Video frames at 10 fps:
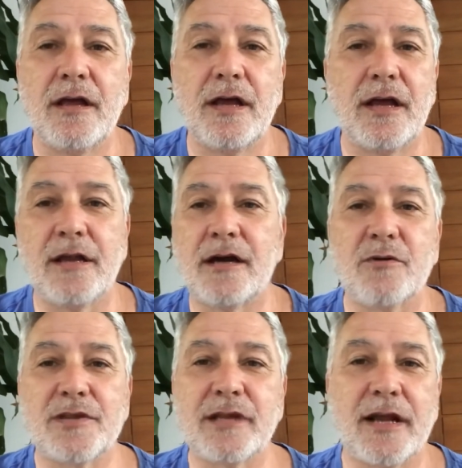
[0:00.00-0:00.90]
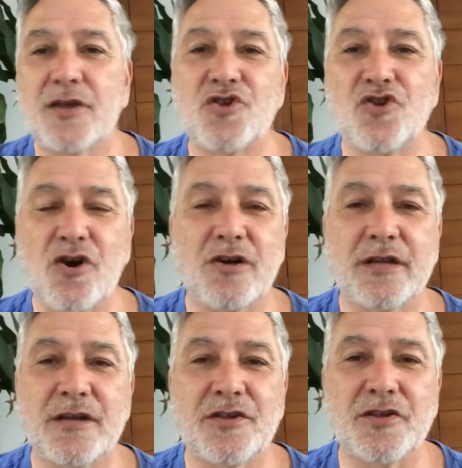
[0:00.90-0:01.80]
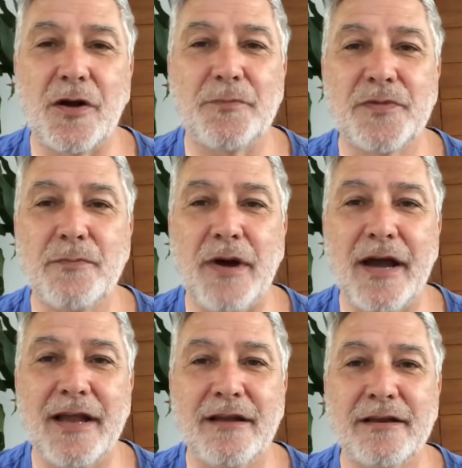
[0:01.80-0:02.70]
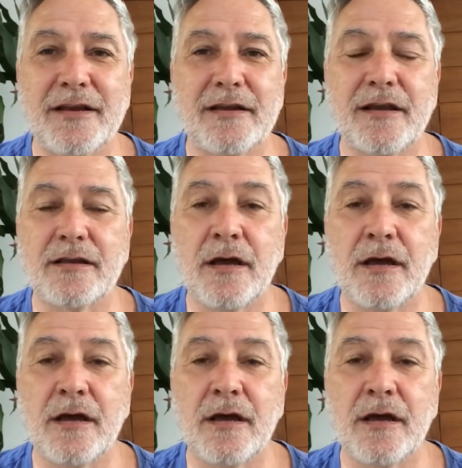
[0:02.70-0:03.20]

and I was like shocked. I stopped the bike a little, and